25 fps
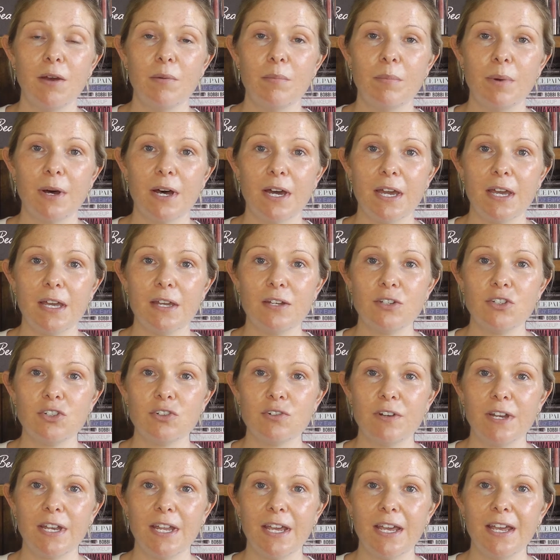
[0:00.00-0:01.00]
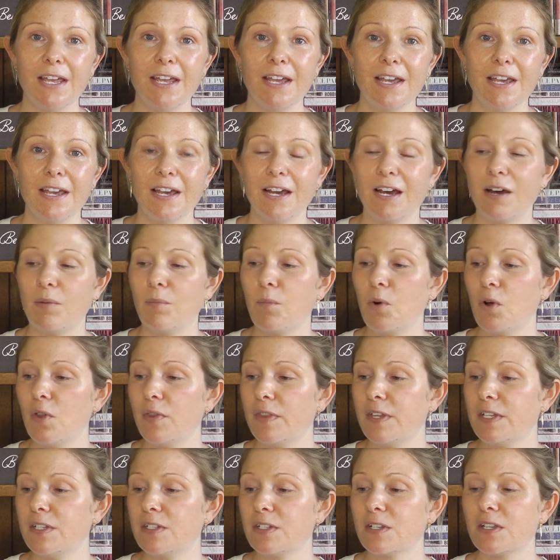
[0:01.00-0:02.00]
by Trini, and
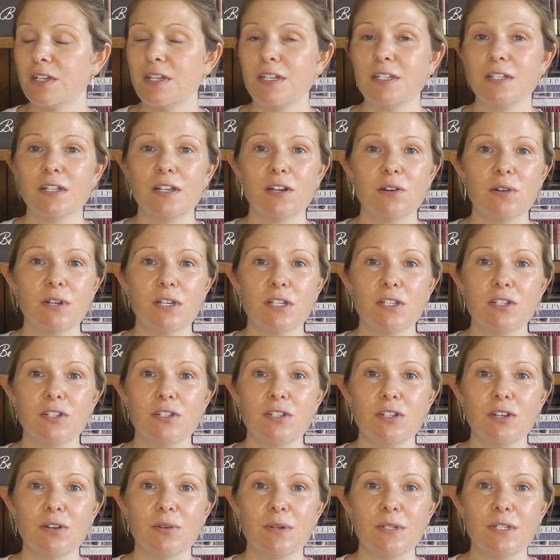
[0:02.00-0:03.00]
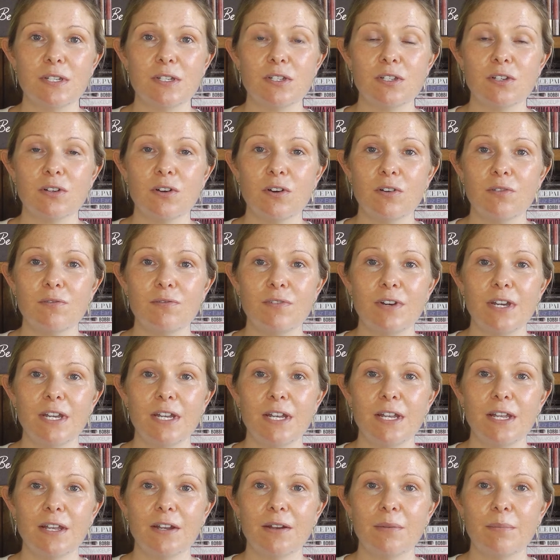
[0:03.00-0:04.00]
what this is going to do is it's not
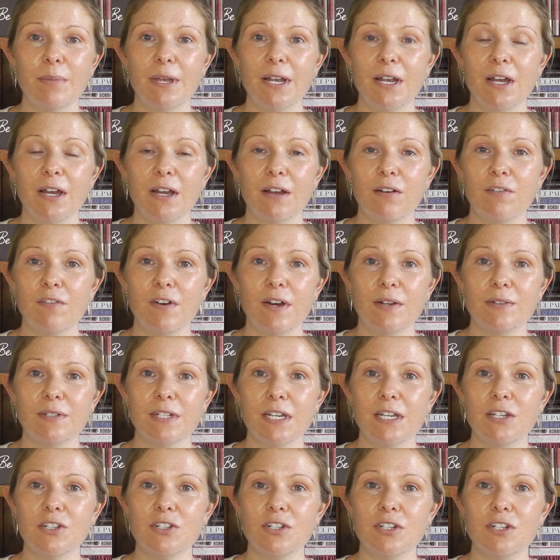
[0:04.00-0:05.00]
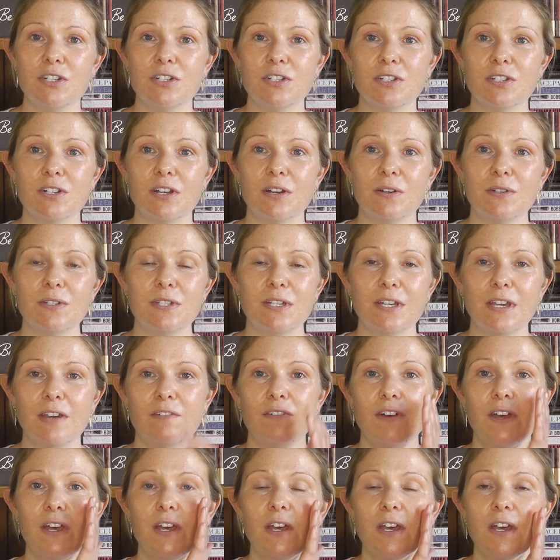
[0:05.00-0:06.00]
really going to be like a foundation, it's just going to
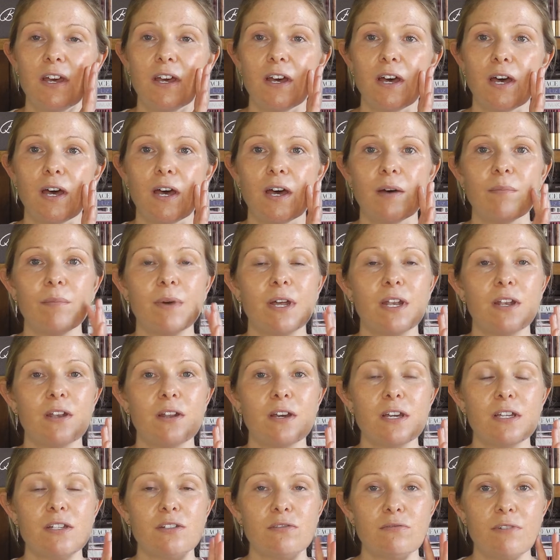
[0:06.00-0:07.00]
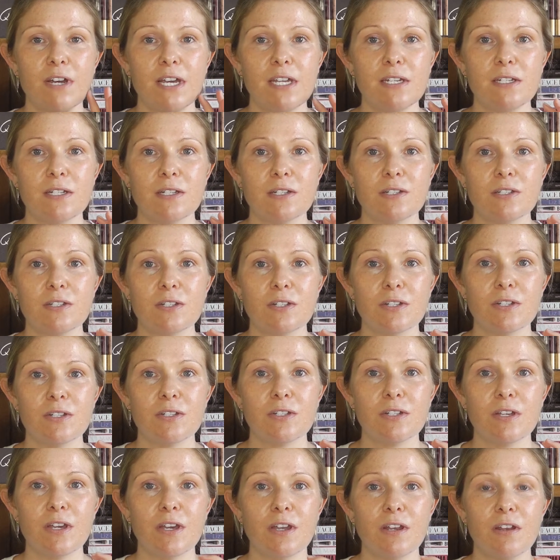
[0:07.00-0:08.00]
give a nice radiance to the
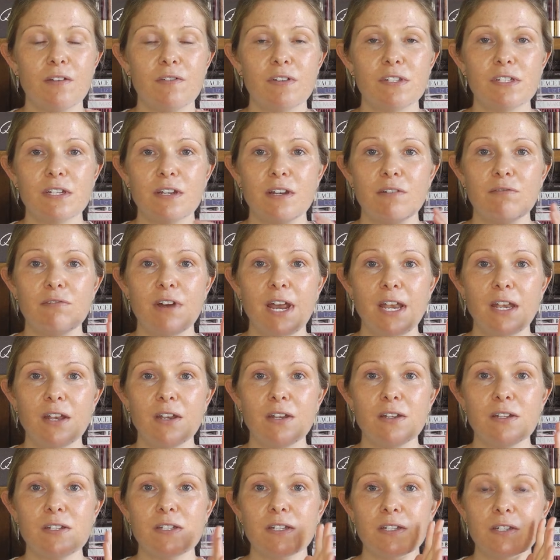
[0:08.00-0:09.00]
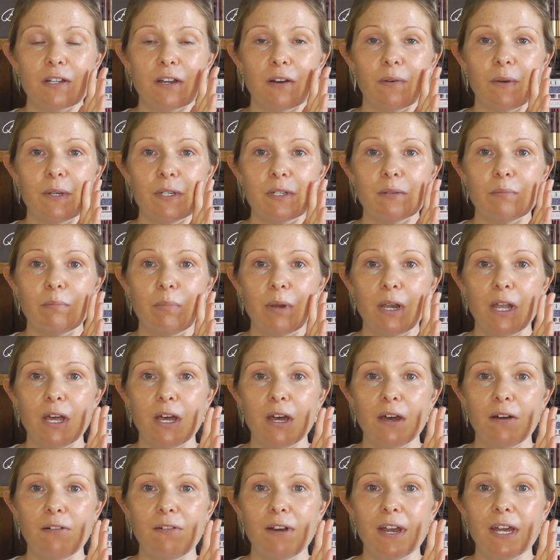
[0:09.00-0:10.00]
skin. If there's any redness, it's going to
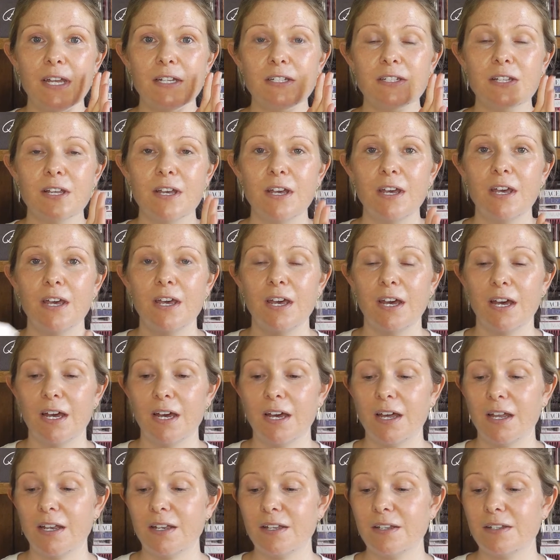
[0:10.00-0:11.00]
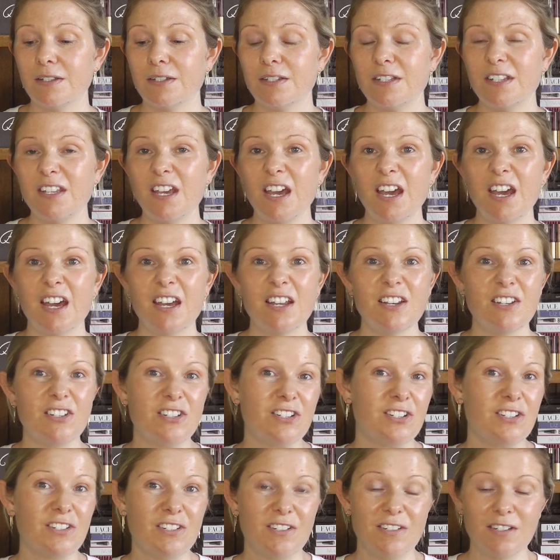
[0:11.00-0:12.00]
blur it, and it's
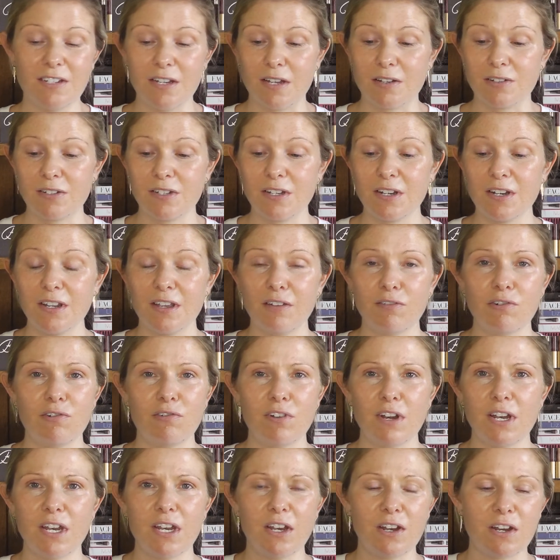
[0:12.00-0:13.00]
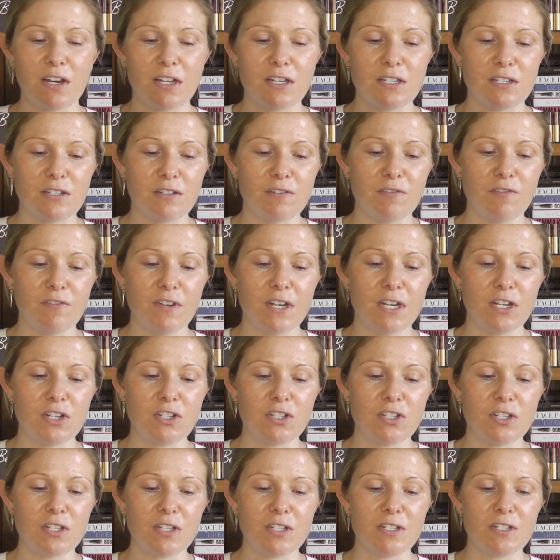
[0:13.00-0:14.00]
just going to give a really nice
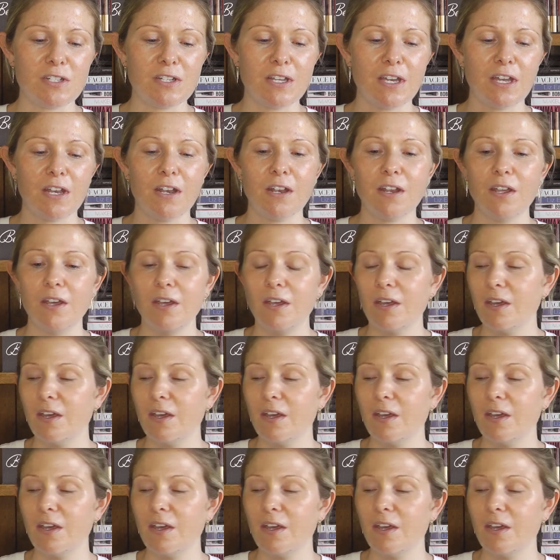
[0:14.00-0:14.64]
finish to the skin.